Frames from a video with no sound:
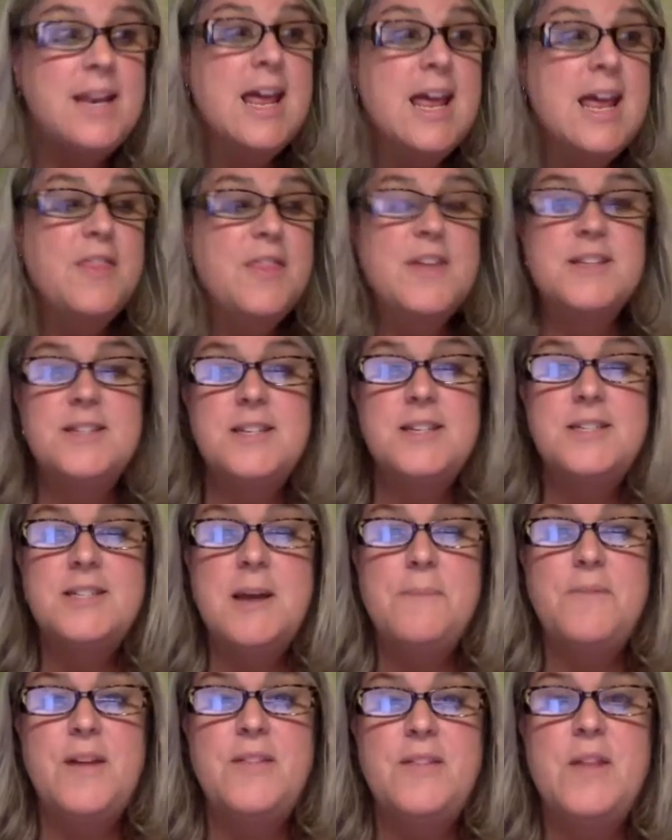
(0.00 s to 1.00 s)
this is
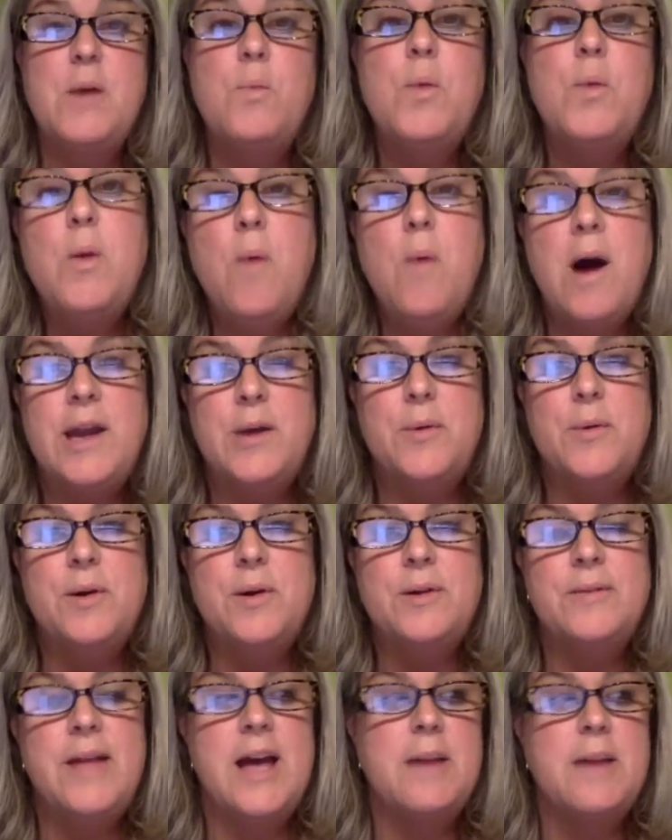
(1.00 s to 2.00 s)
something that we want to
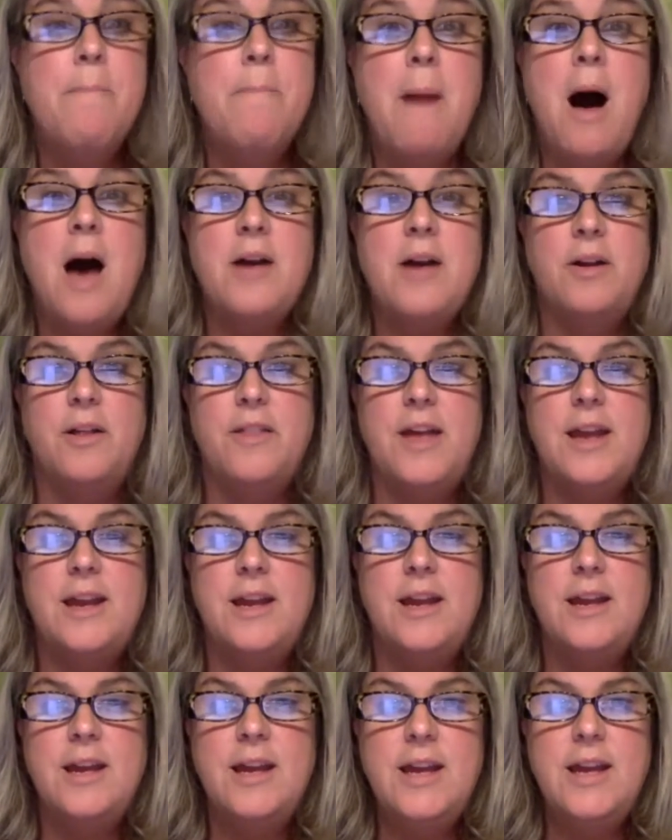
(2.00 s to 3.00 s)
like model, that
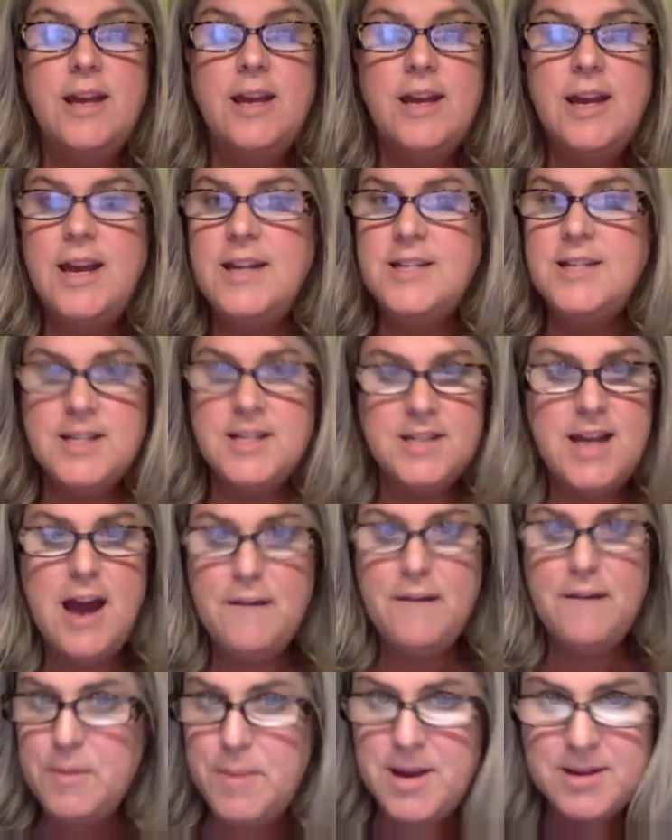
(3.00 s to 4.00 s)
it doesn't have
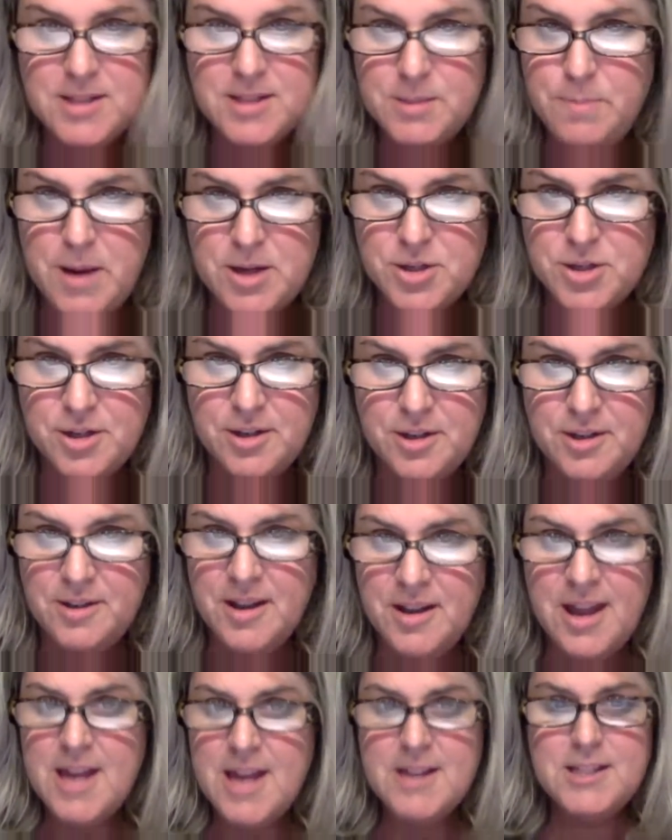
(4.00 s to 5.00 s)
to be a
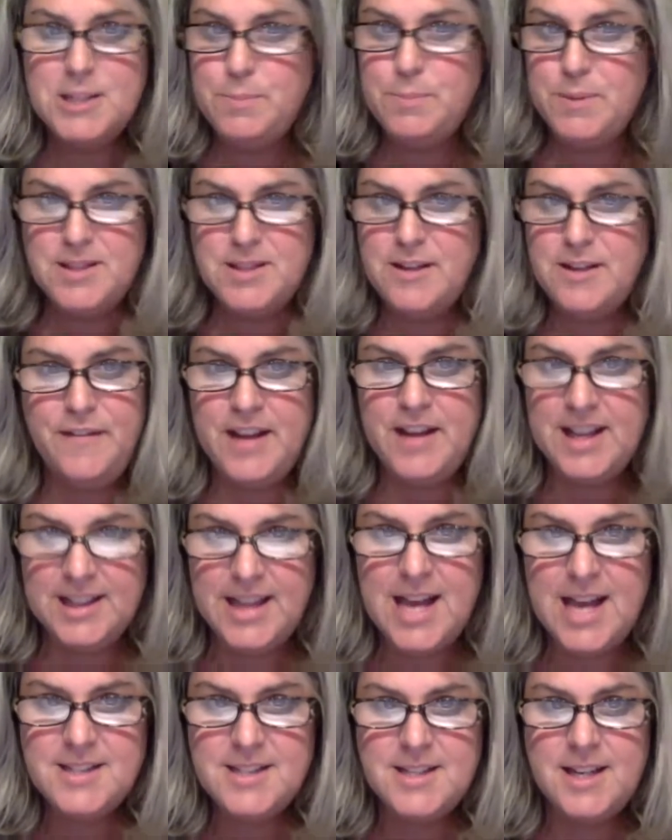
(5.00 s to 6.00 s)
specific
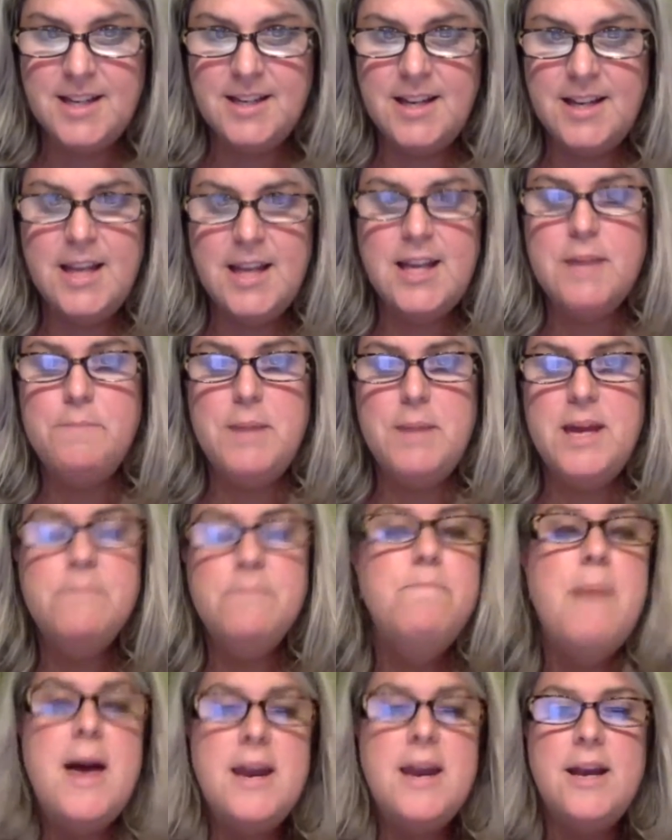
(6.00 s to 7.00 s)
lesson. It can be
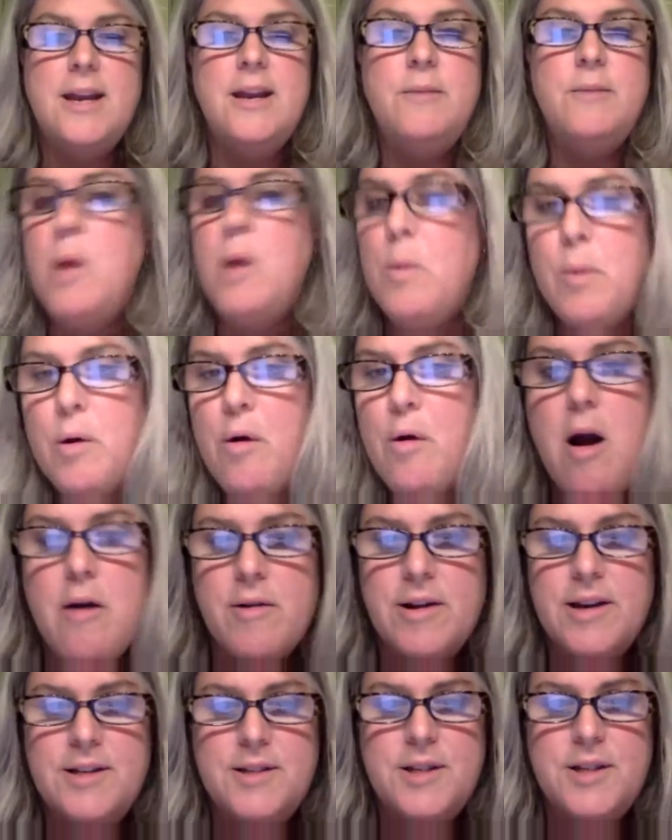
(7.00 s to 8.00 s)
embedded in what we're
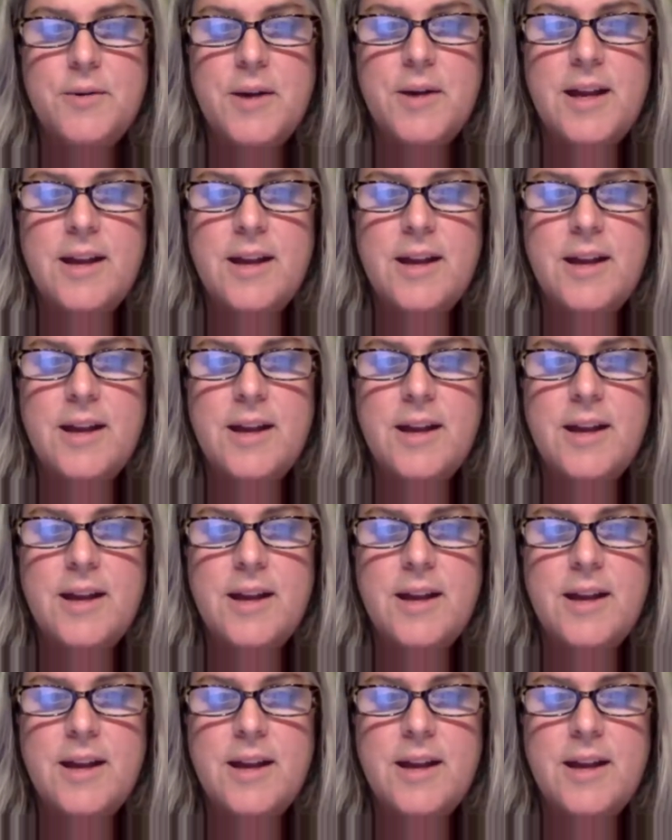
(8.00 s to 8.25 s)
already doing.